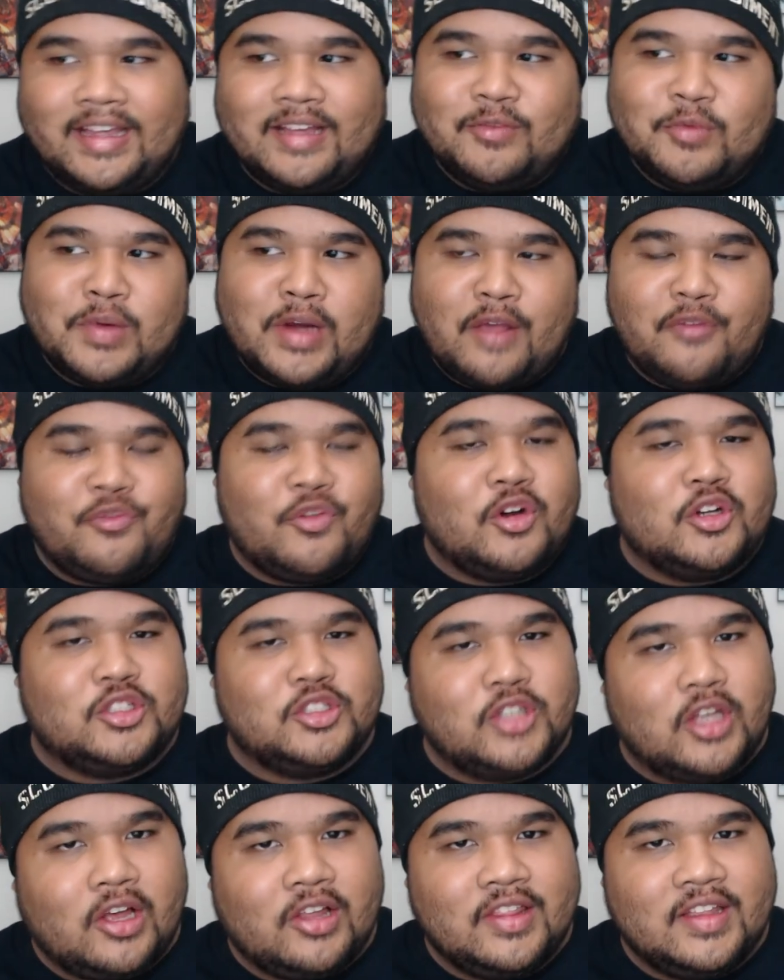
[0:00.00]
When I first
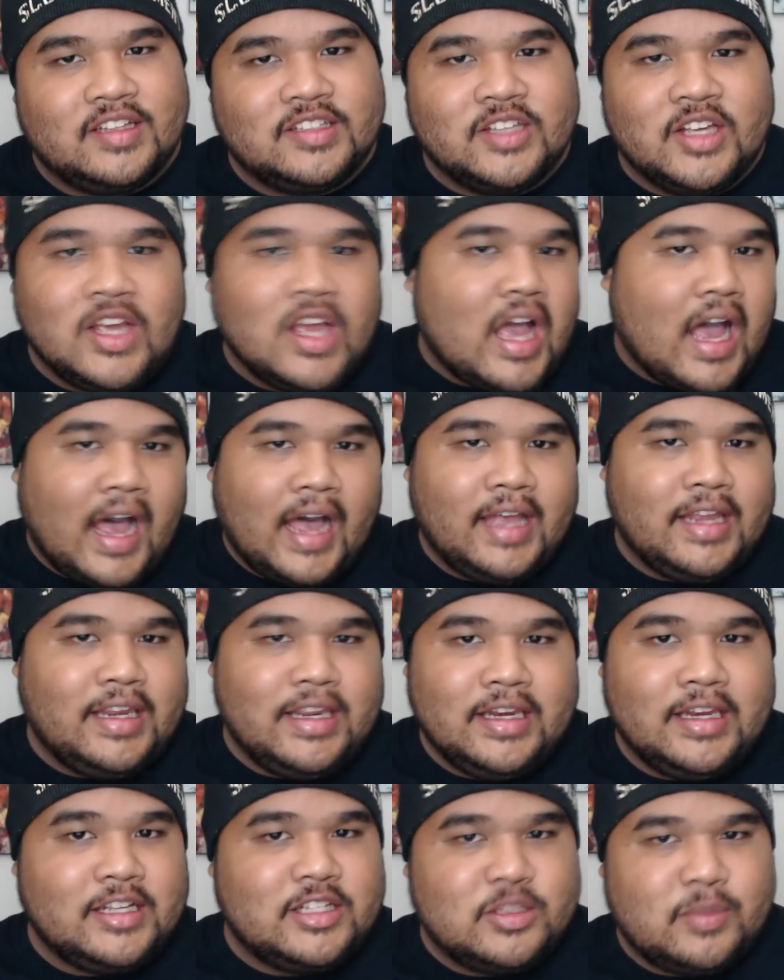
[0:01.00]
saw this, I
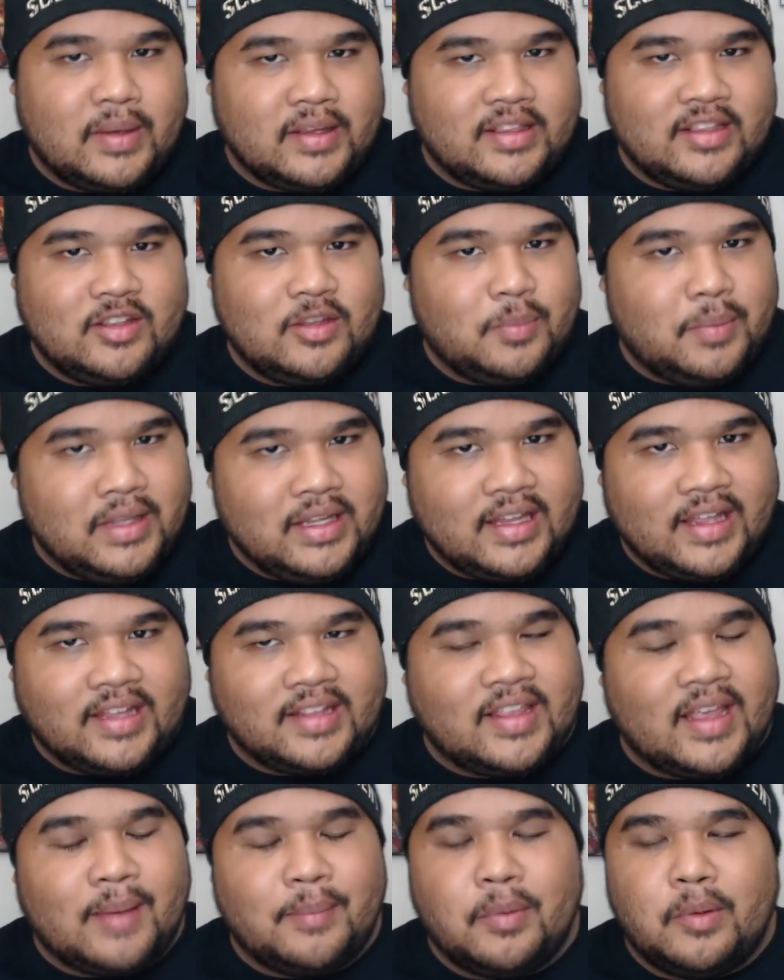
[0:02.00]
didn't expect it to be
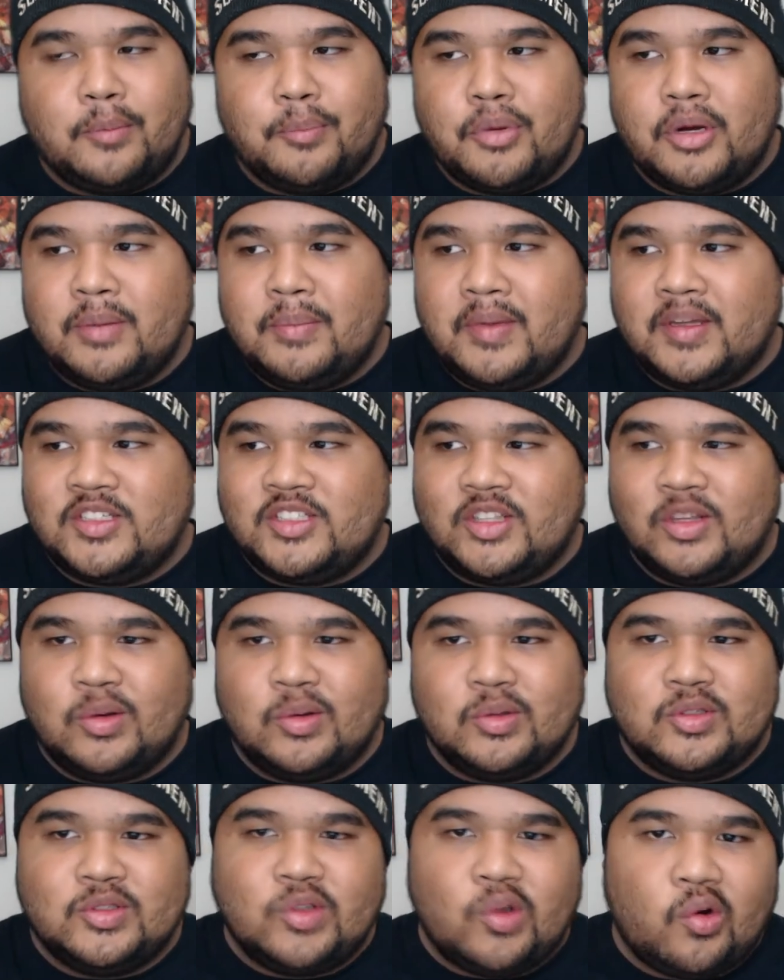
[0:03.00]
like that, but pretty much the
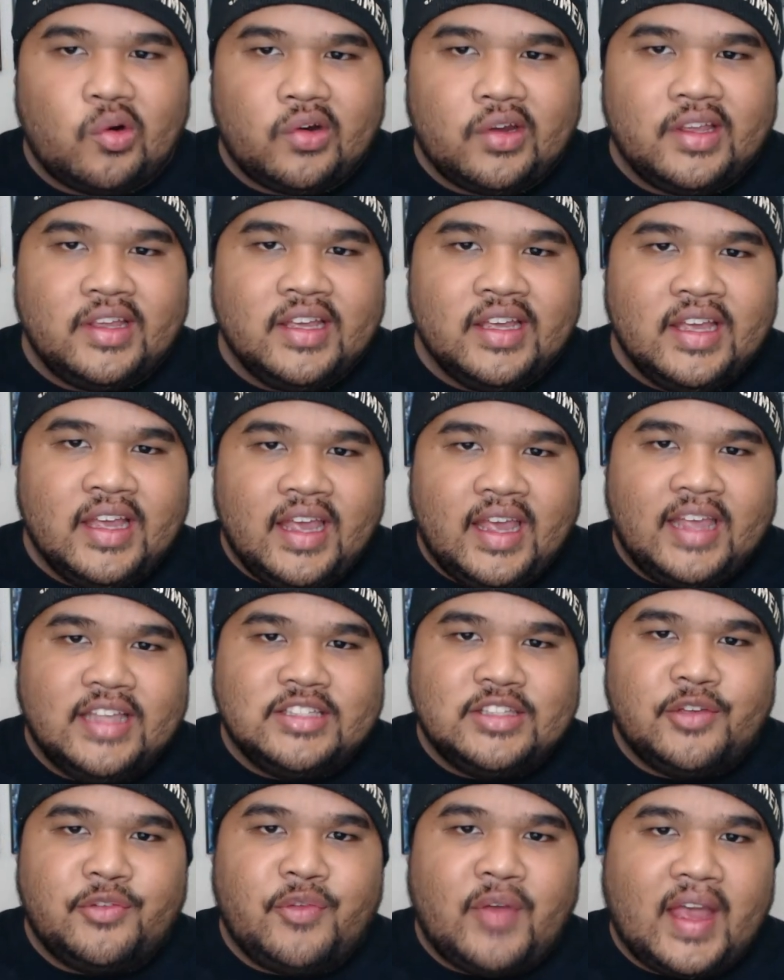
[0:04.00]
whole story
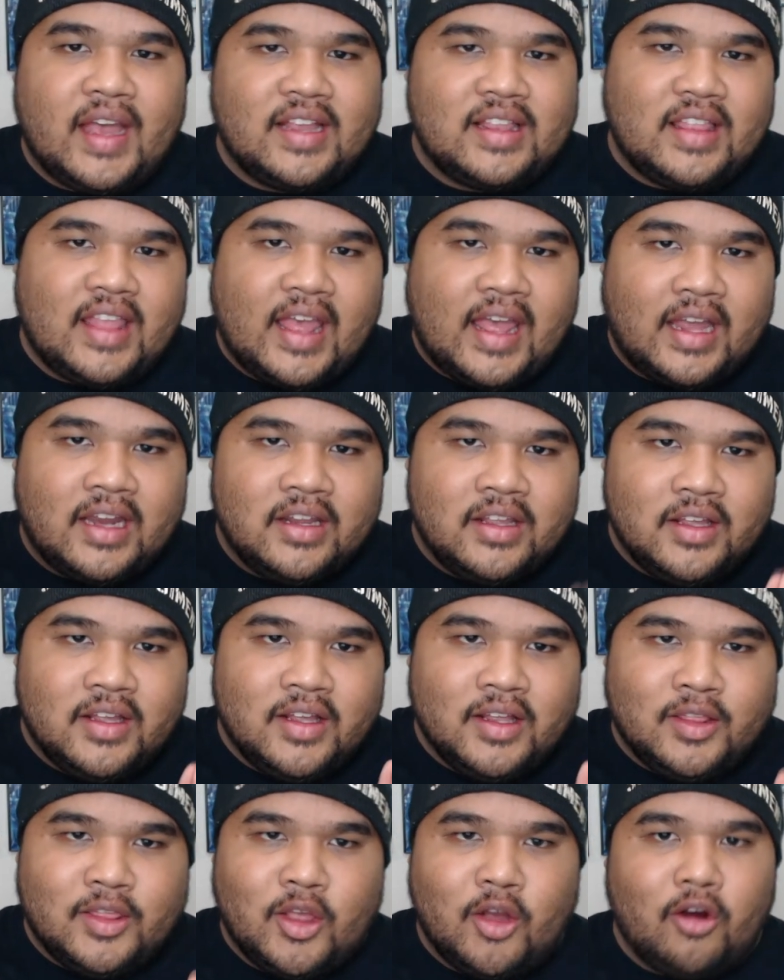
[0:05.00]
is the fact that
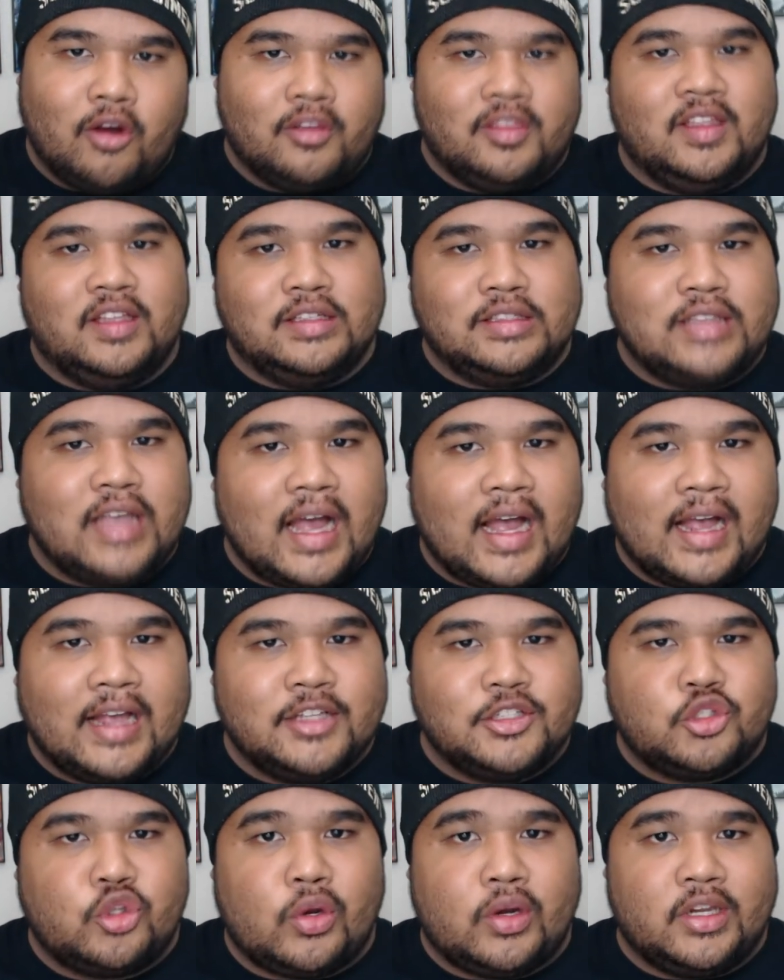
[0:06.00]
there are these
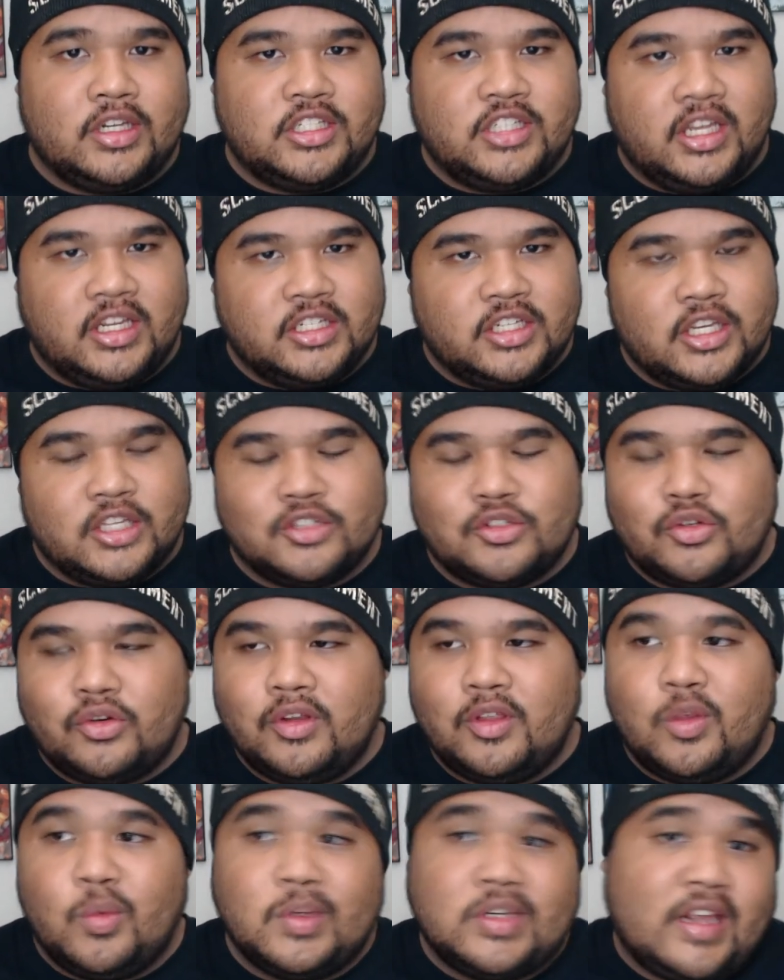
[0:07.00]
guys trying to change history,
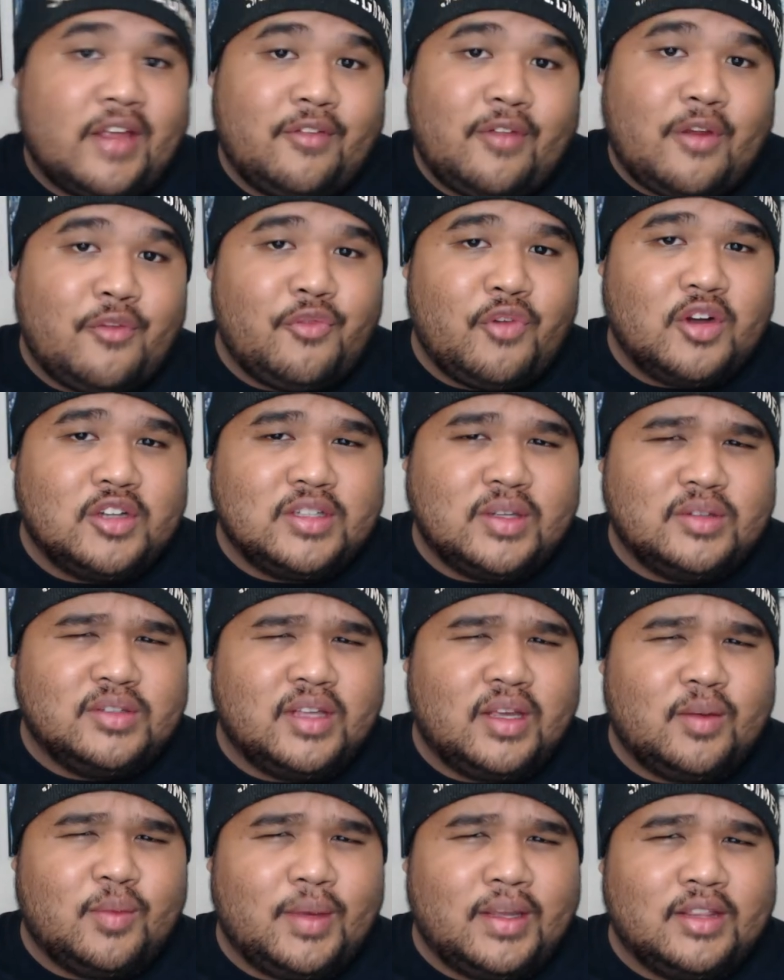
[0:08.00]
to which at first I was
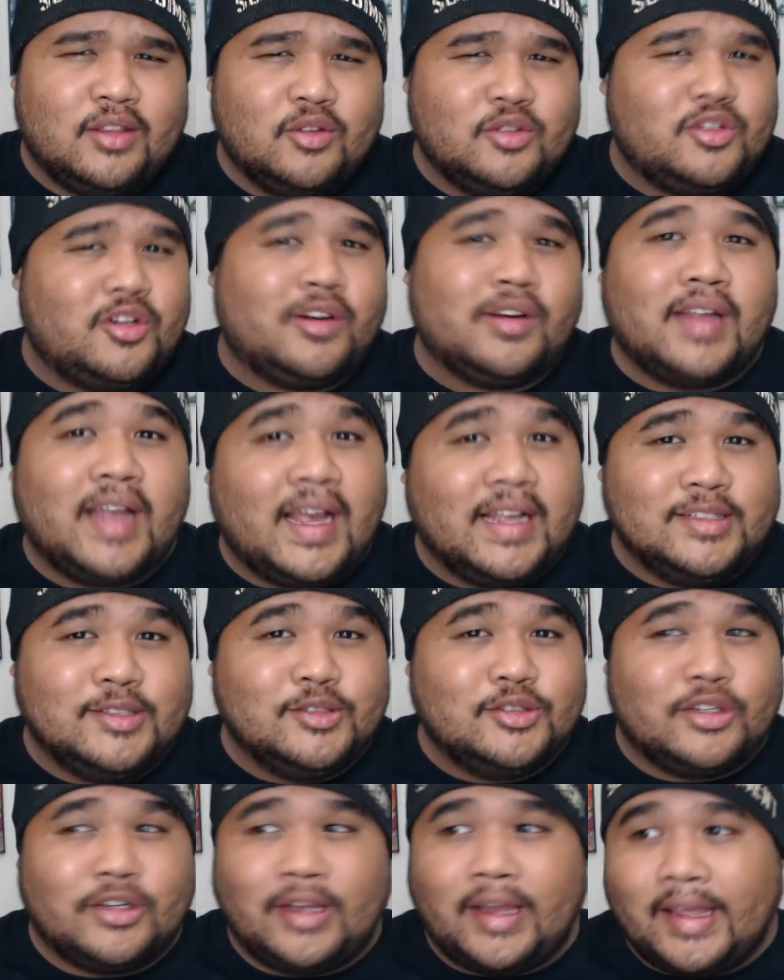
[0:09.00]
like, wait, those aren't guys,
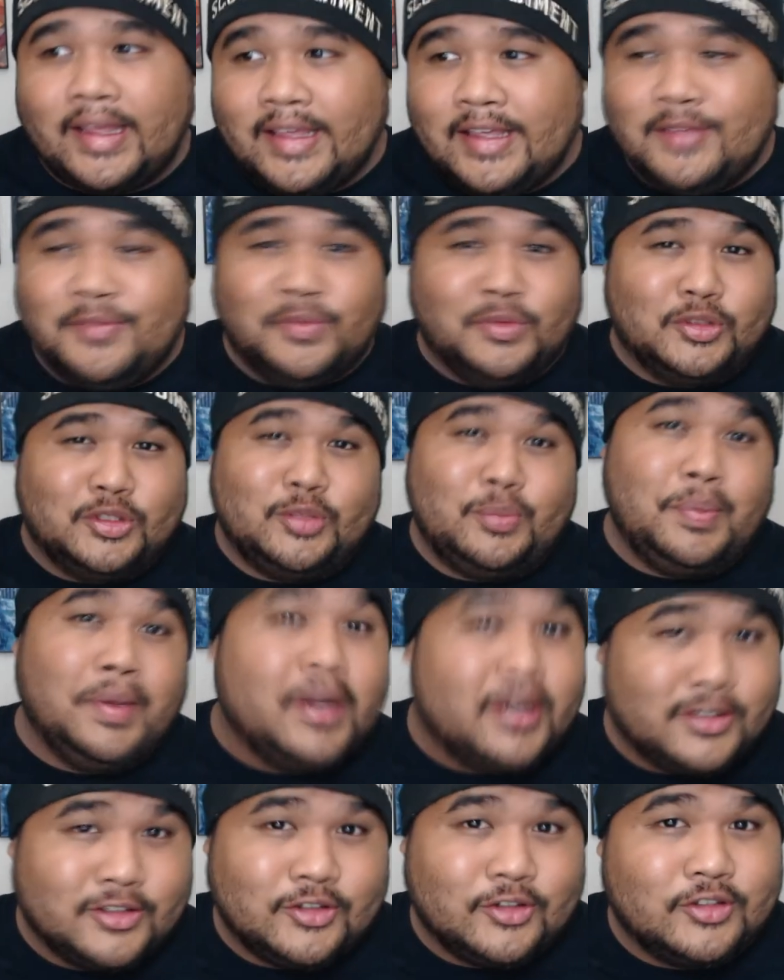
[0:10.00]
those are like evil
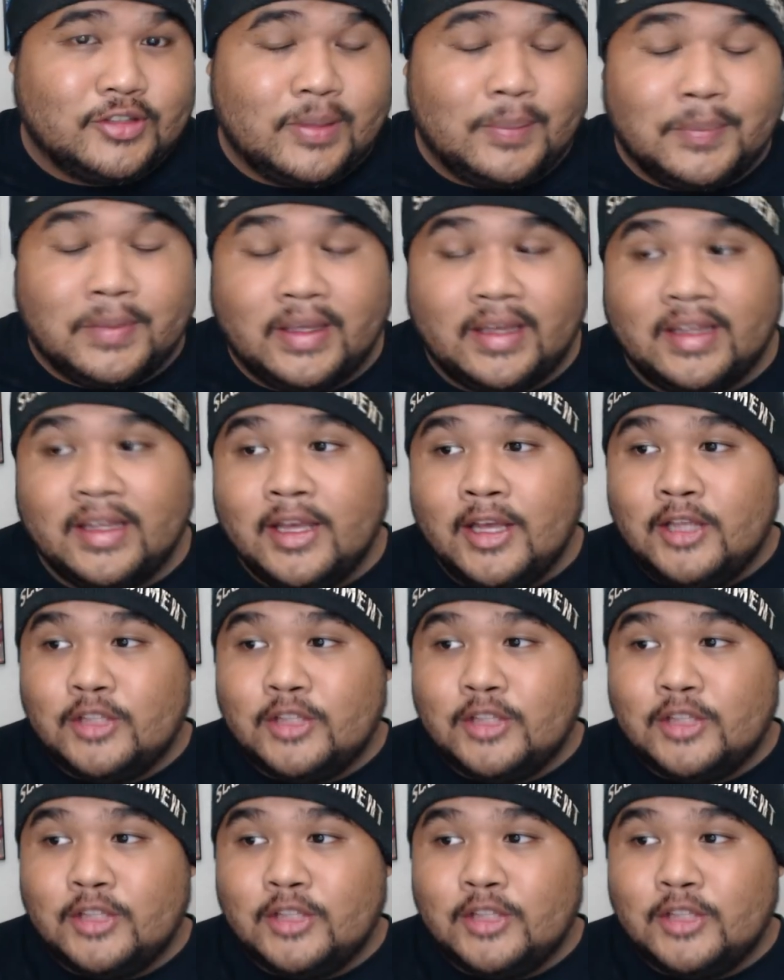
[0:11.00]
spirits or something.